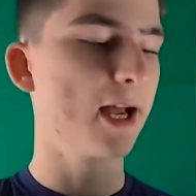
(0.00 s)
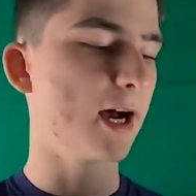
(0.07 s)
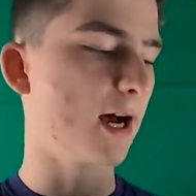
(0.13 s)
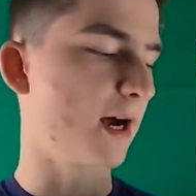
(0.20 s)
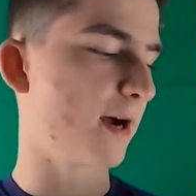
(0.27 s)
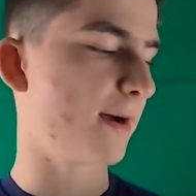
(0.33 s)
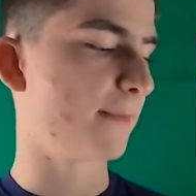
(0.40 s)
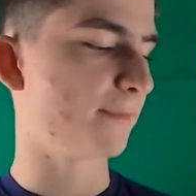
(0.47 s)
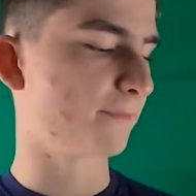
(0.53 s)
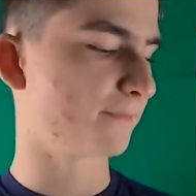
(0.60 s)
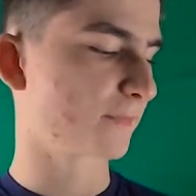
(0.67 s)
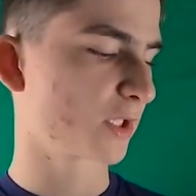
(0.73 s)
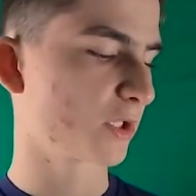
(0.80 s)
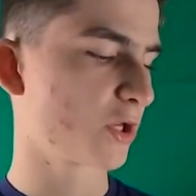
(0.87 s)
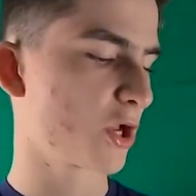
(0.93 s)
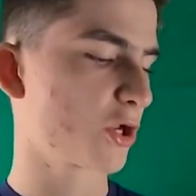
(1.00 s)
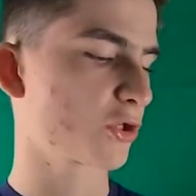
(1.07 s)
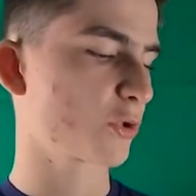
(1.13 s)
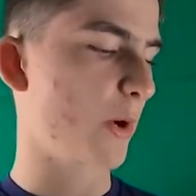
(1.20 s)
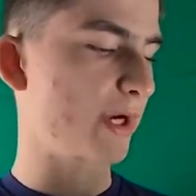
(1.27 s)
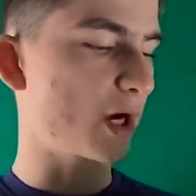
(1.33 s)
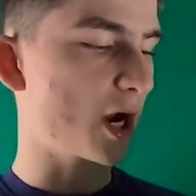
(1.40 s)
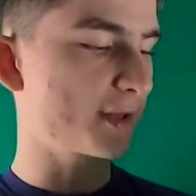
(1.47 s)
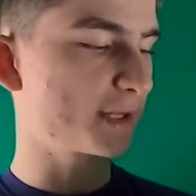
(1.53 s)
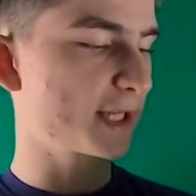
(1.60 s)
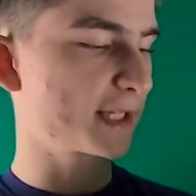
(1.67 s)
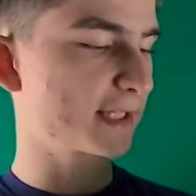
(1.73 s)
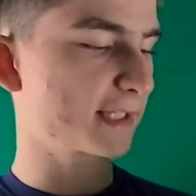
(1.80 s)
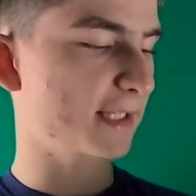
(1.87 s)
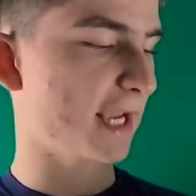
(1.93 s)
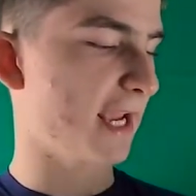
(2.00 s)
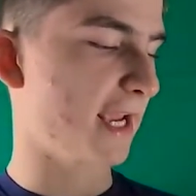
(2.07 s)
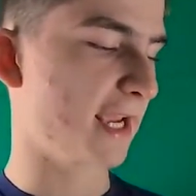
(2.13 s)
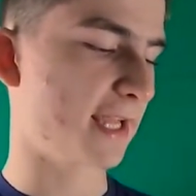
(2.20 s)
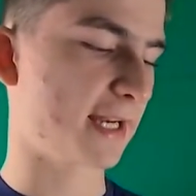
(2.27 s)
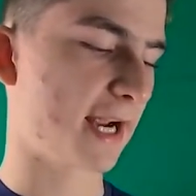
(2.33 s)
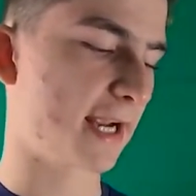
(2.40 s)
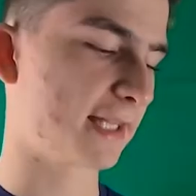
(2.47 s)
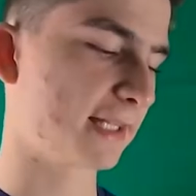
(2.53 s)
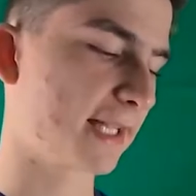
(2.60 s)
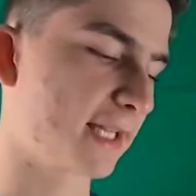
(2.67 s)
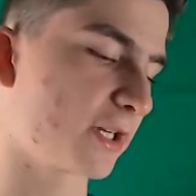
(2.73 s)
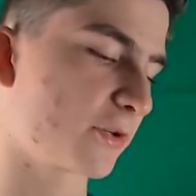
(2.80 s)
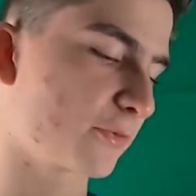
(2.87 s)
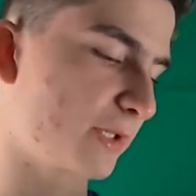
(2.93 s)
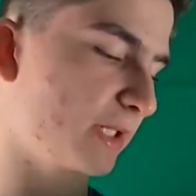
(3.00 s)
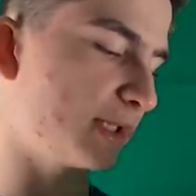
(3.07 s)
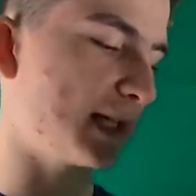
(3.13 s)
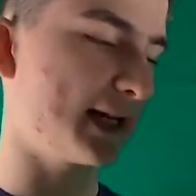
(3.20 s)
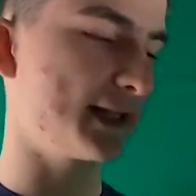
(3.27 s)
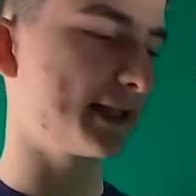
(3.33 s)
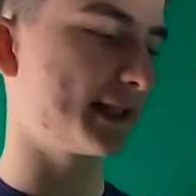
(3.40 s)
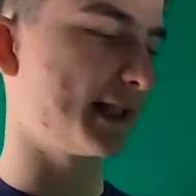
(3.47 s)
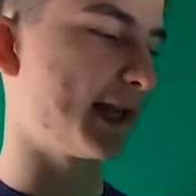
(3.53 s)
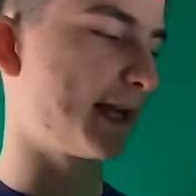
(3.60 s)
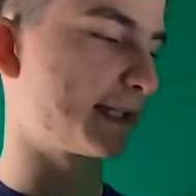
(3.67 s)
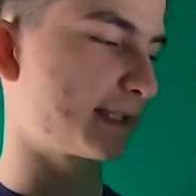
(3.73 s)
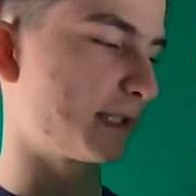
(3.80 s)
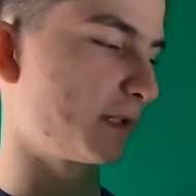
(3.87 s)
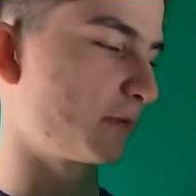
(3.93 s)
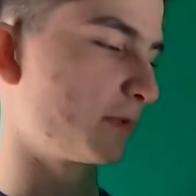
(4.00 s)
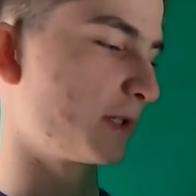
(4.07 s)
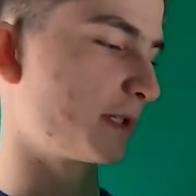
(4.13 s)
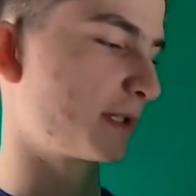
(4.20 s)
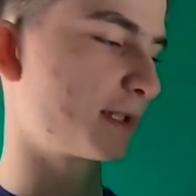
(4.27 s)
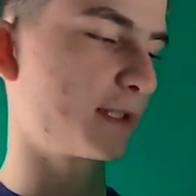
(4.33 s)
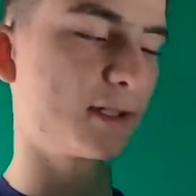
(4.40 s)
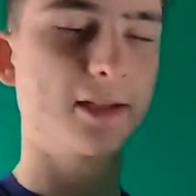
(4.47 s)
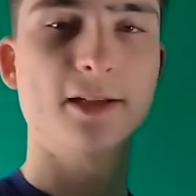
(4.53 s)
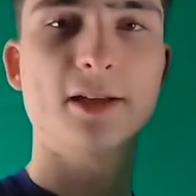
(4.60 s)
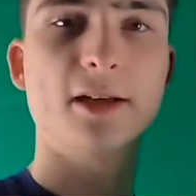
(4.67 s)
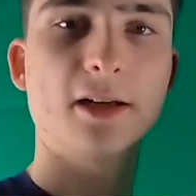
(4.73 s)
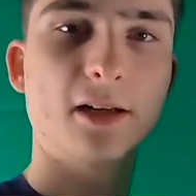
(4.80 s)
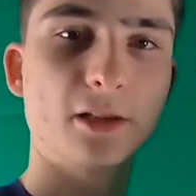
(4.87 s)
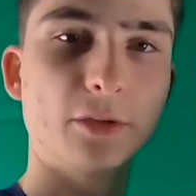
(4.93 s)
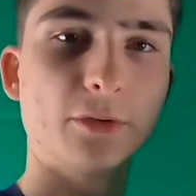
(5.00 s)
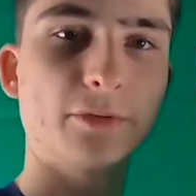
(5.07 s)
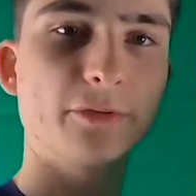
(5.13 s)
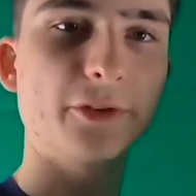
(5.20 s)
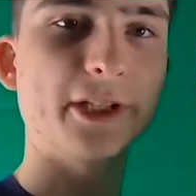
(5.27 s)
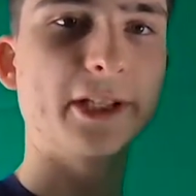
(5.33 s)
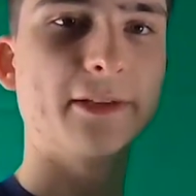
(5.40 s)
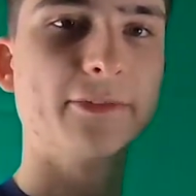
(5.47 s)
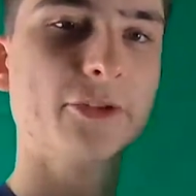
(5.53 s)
So I got this and I later realized that it was gluten-free.